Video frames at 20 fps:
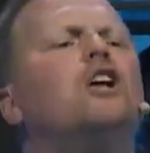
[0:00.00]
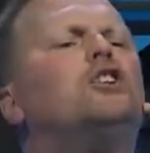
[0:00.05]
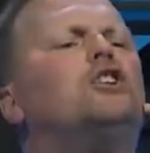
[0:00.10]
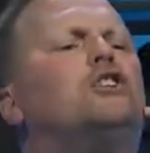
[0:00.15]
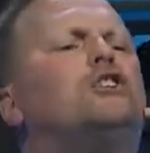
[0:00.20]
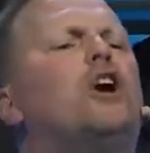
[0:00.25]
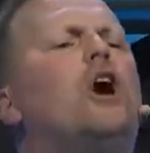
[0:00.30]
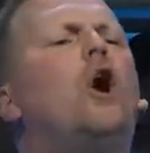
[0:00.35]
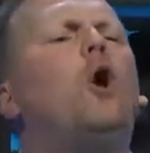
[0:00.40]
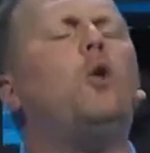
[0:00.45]

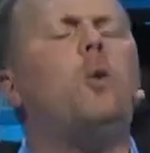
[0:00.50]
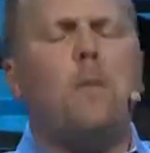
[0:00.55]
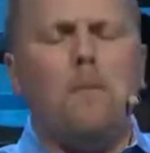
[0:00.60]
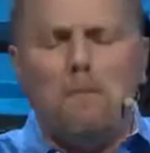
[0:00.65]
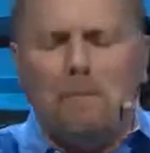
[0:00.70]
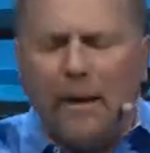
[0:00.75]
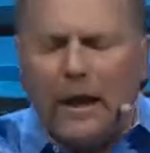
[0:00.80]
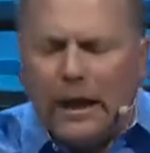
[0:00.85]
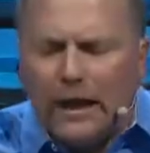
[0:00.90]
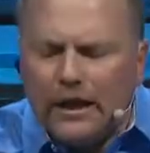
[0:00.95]
Don't
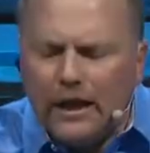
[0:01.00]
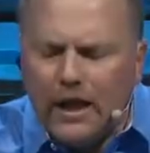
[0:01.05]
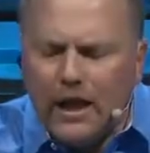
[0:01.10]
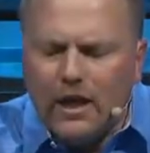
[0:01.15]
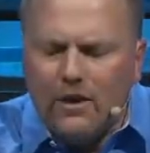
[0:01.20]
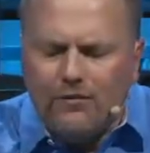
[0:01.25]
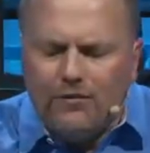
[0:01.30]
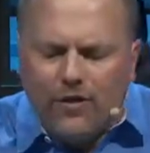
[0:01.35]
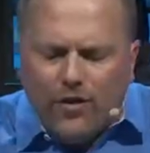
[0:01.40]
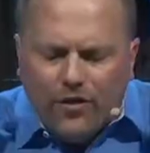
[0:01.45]

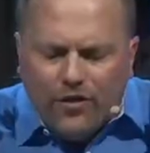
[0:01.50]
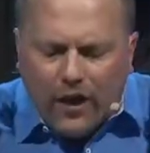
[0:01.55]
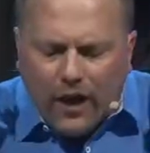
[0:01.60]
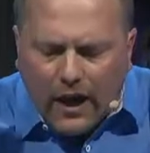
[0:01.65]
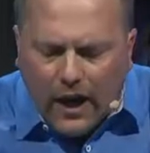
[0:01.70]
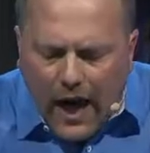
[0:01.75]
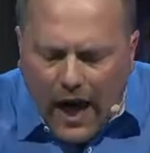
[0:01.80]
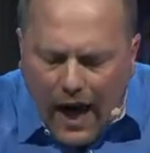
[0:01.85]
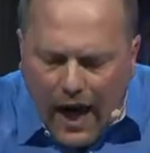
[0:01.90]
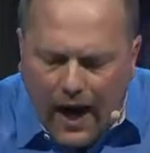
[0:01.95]
believe the
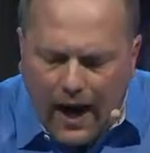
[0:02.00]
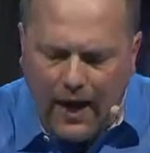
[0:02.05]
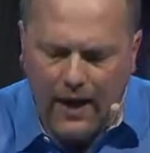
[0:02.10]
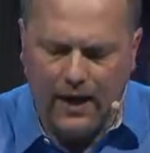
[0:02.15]
lie.